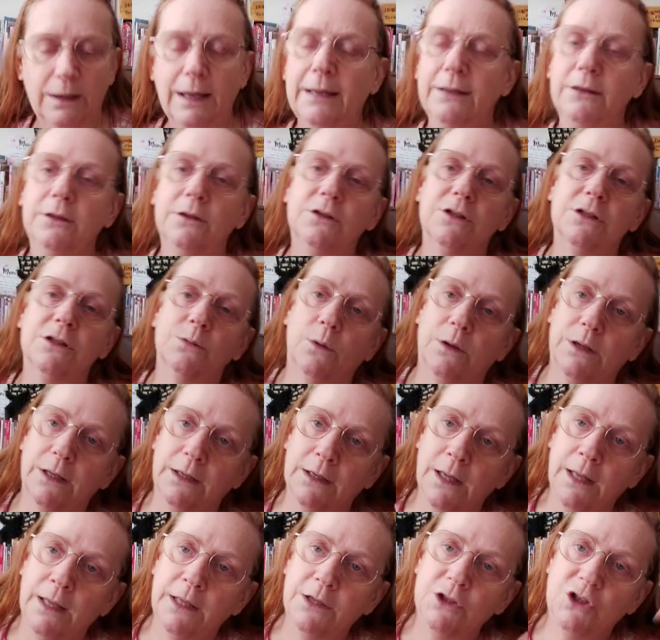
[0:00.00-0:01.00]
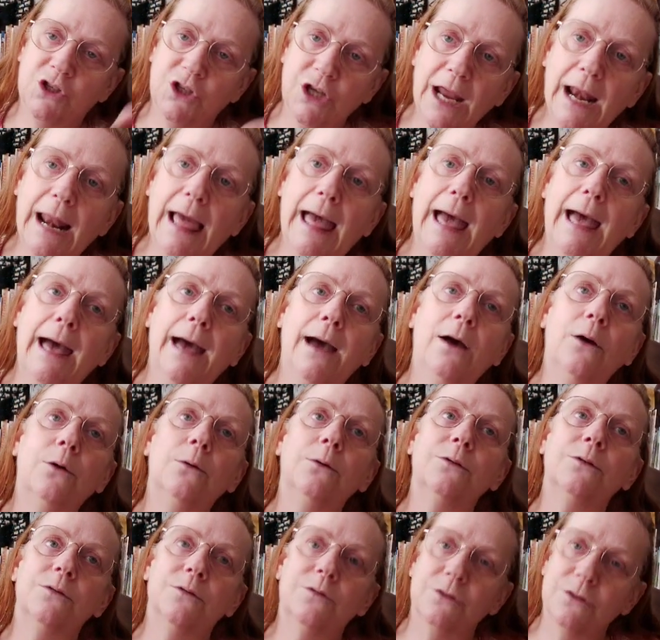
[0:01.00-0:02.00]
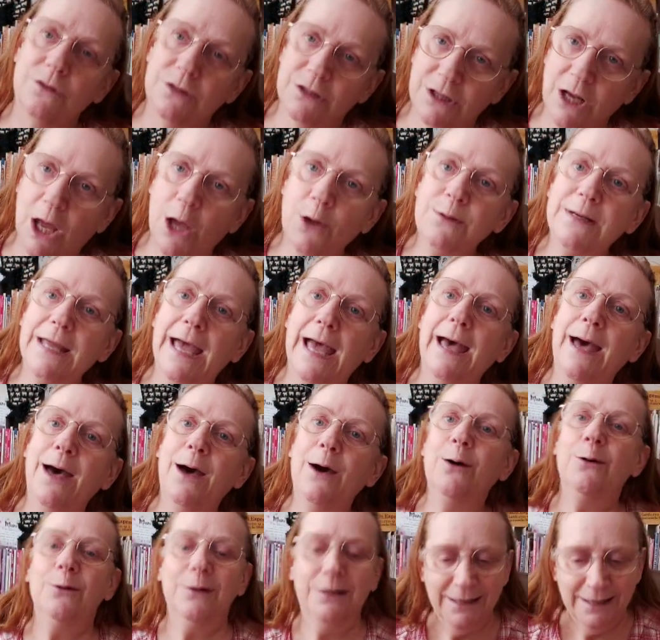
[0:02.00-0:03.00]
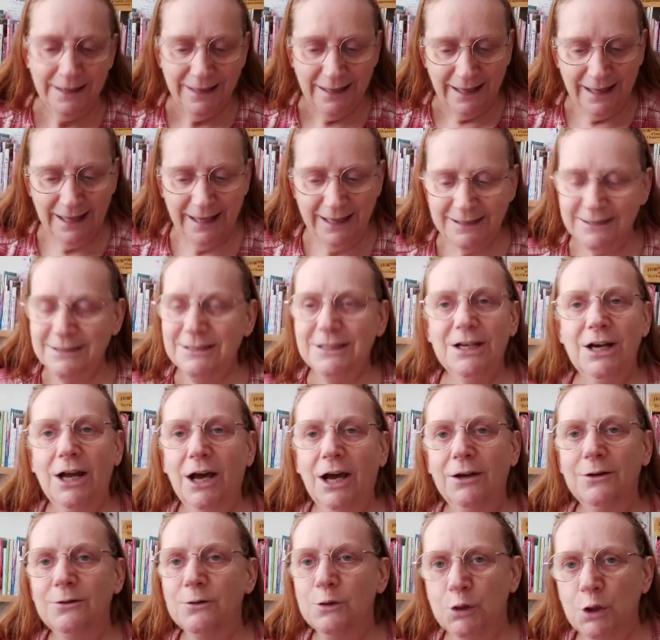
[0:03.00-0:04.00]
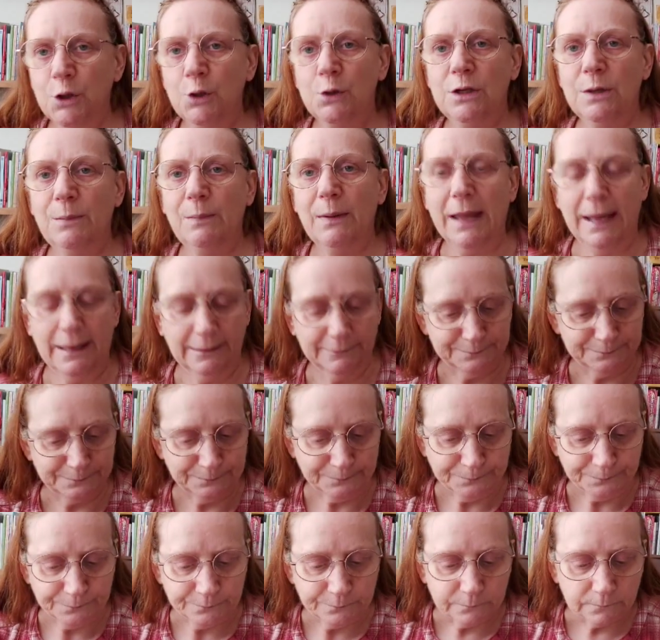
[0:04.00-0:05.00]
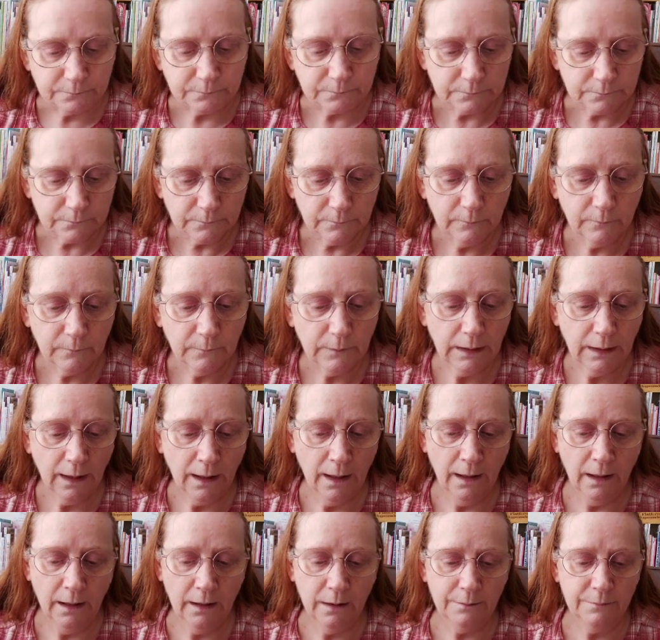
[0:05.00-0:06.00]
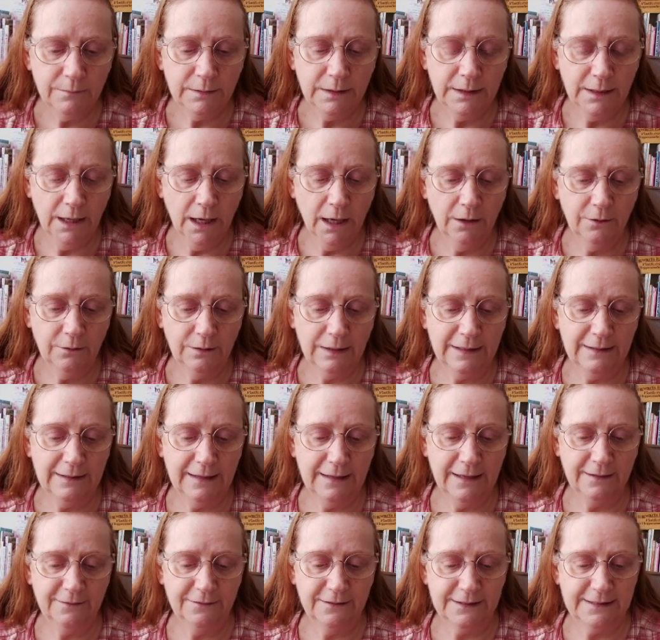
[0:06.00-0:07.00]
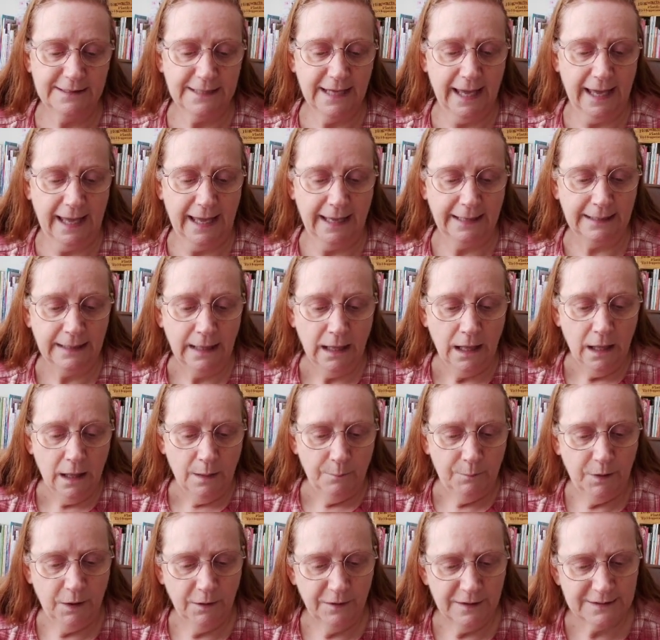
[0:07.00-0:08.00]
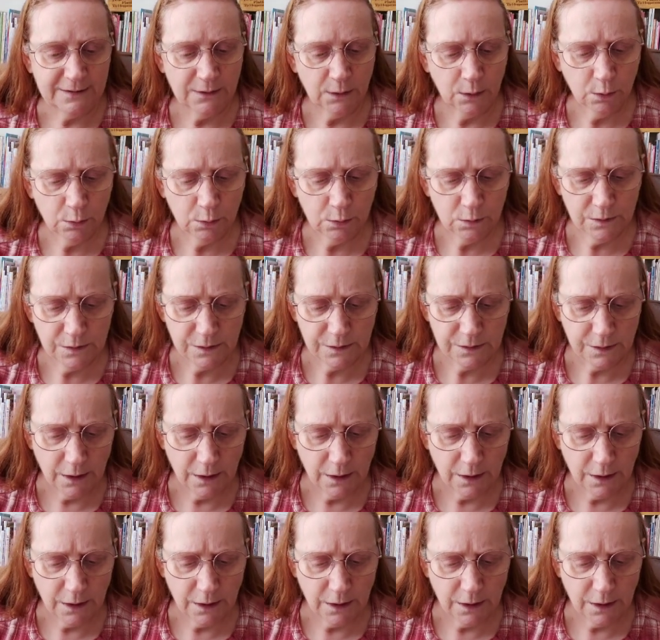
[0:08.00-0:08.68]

you know, where you just want to chill out, slow down, and you know, do your bit. You know, in the day. But there's